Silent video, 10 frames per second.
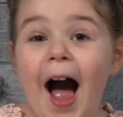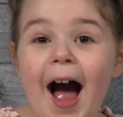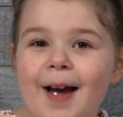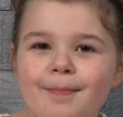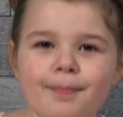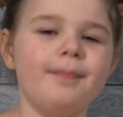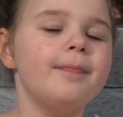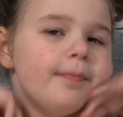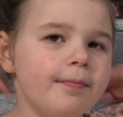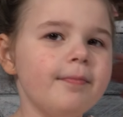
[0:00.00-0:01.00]
Hi, I'm,
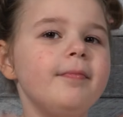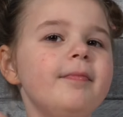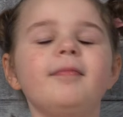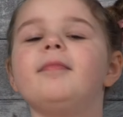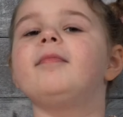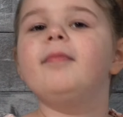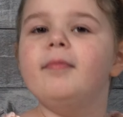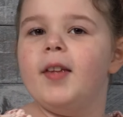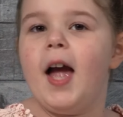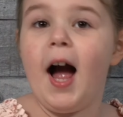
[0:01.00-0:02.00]

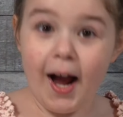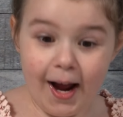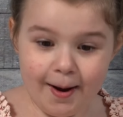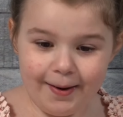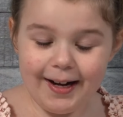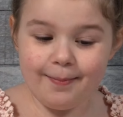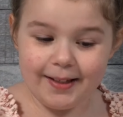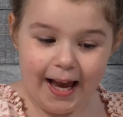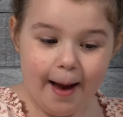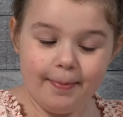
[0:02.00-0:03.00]
hi, my name
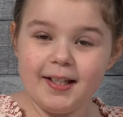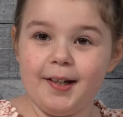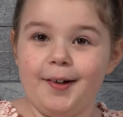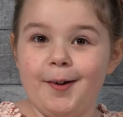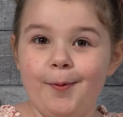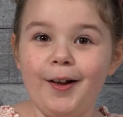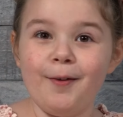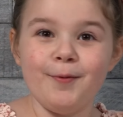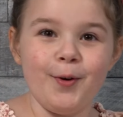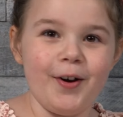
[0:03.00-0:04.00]
is Abby Terry.
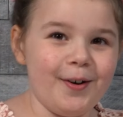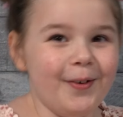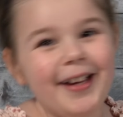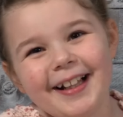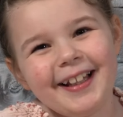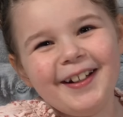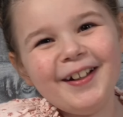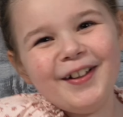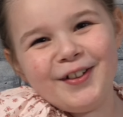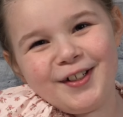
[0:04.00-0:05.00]
Welcome to our weekly
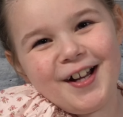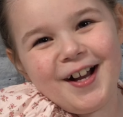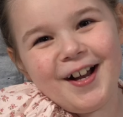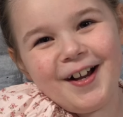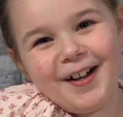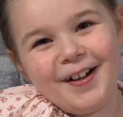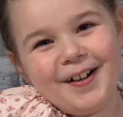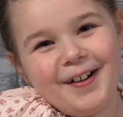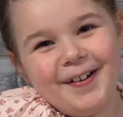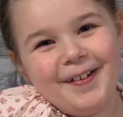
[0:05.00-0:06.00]
news
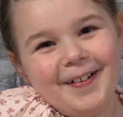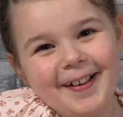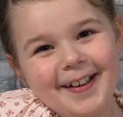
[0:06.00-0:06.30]
show.